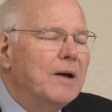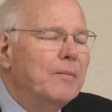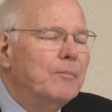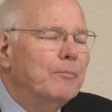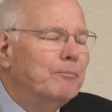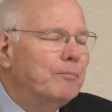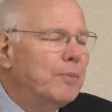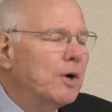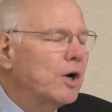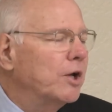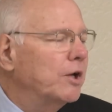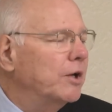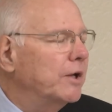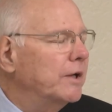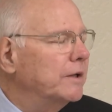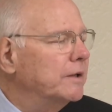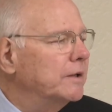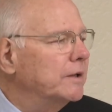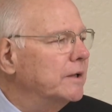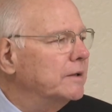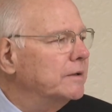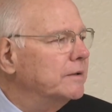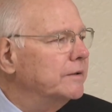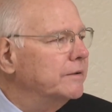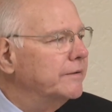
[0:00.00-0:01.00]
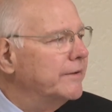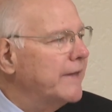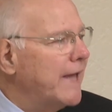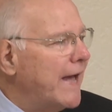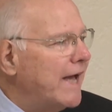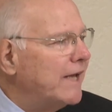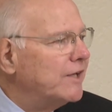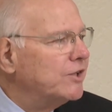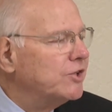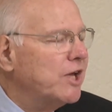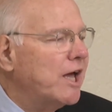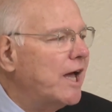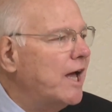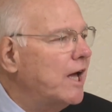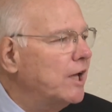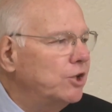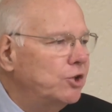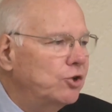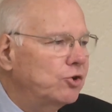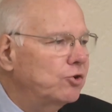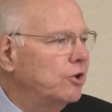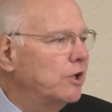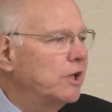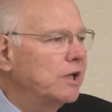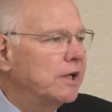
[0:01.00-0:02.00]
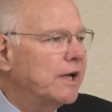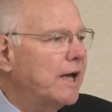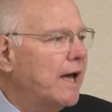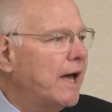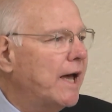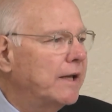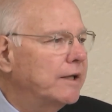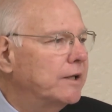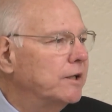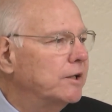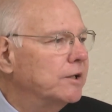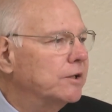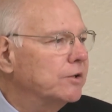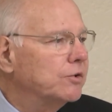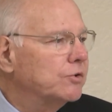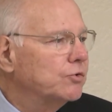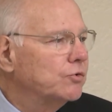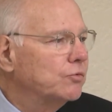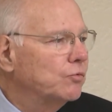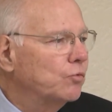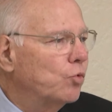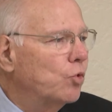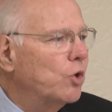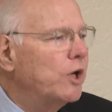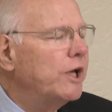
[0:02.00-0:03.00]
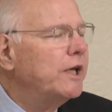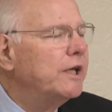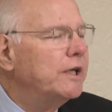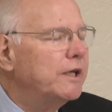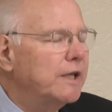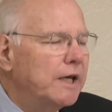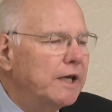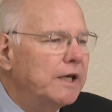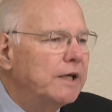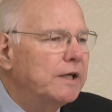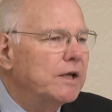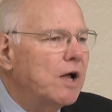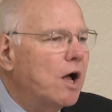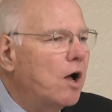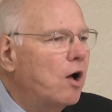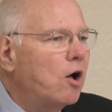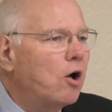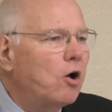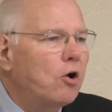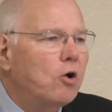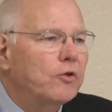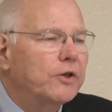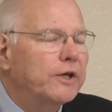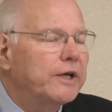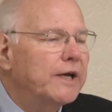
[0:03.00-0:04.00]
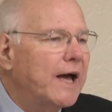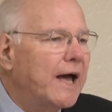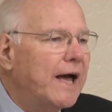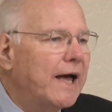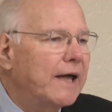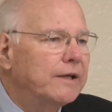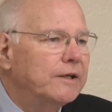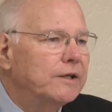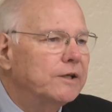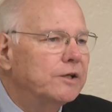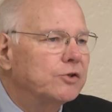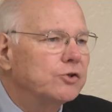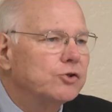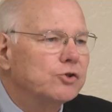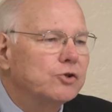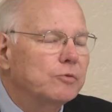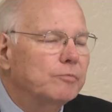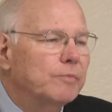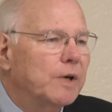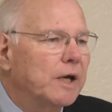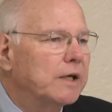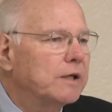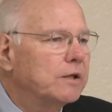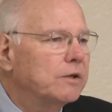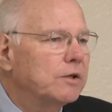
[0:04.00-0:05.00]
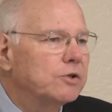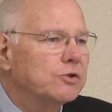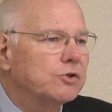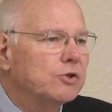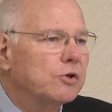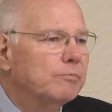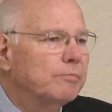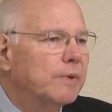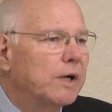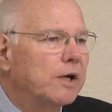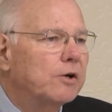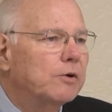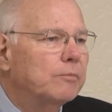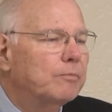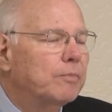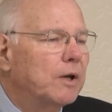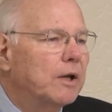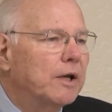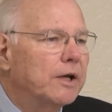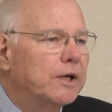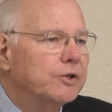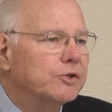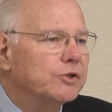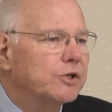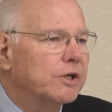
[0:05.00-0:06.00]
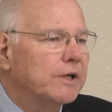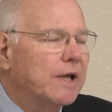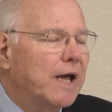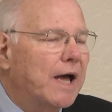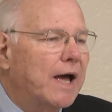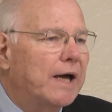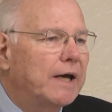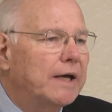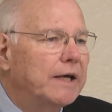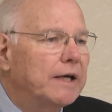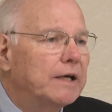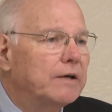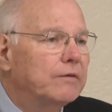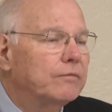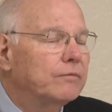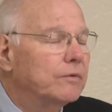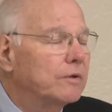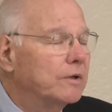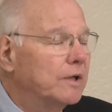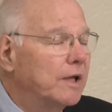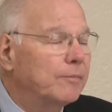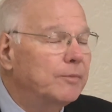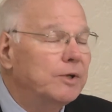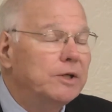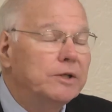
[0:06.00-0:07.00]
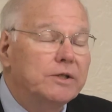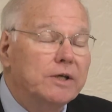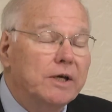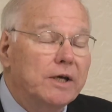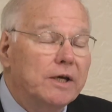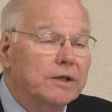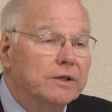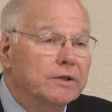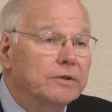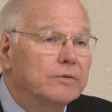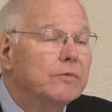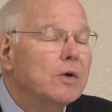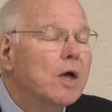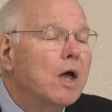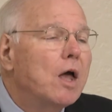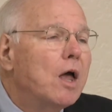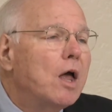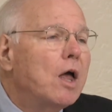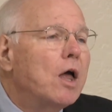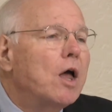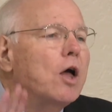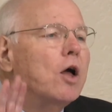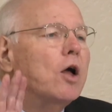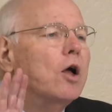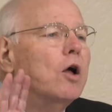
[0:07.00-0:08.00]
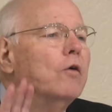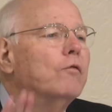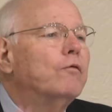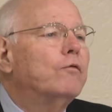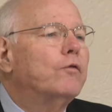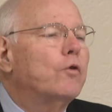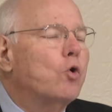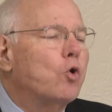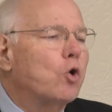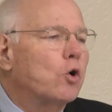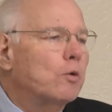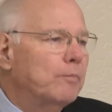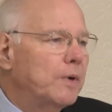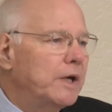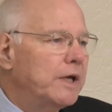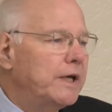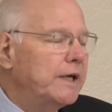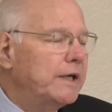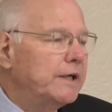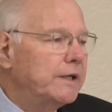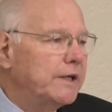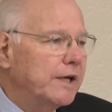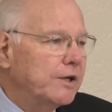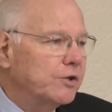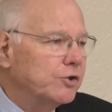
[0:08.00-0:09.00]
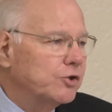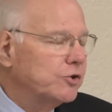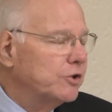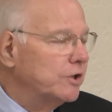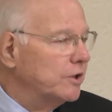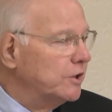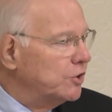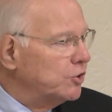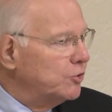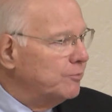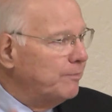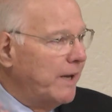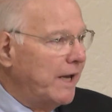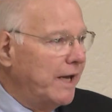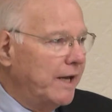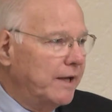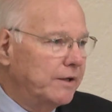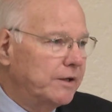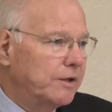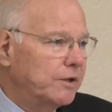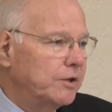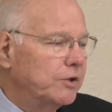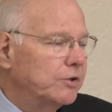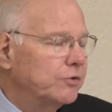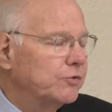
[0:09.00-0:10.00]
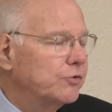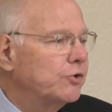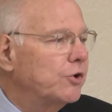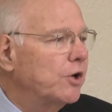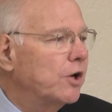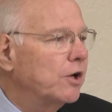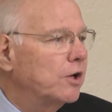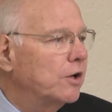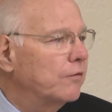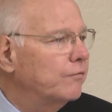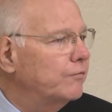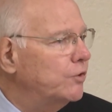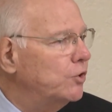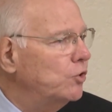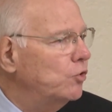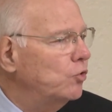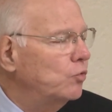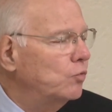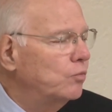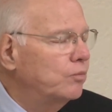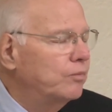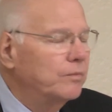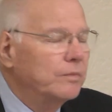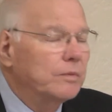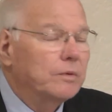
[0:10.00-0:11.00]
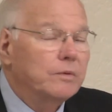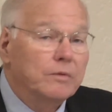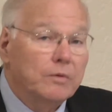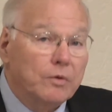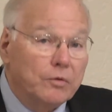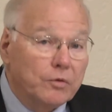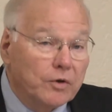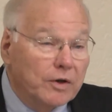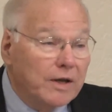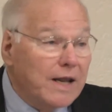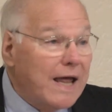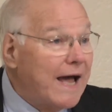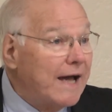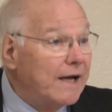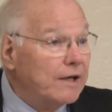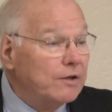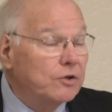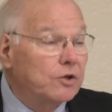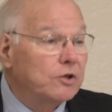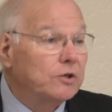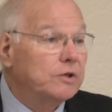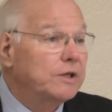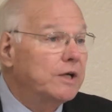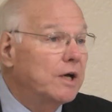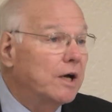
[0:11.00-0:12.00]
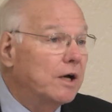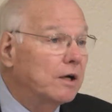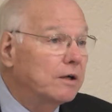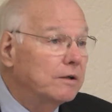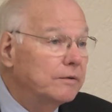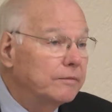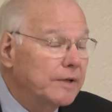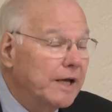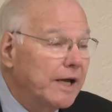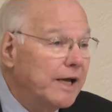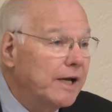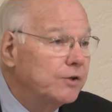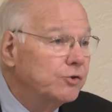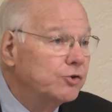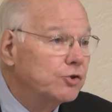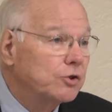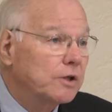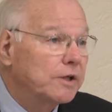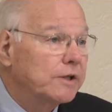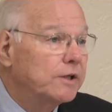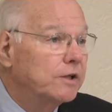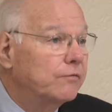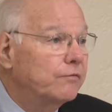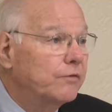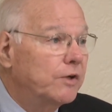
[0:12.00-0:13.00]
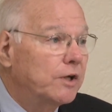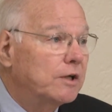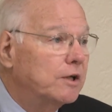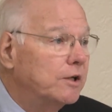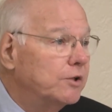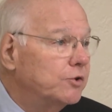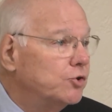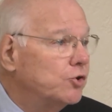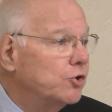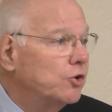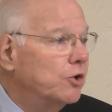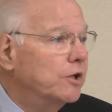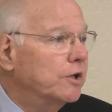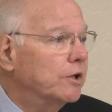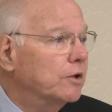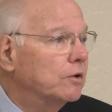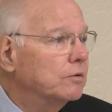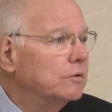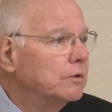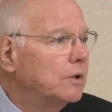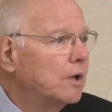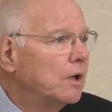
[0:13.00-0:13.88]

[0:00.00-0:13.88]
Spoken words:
But that's how you get ideas. We need all the ideas to make this a better place. And let me tell you, 4B has expanded, has done a few, like the Angelina Village deal.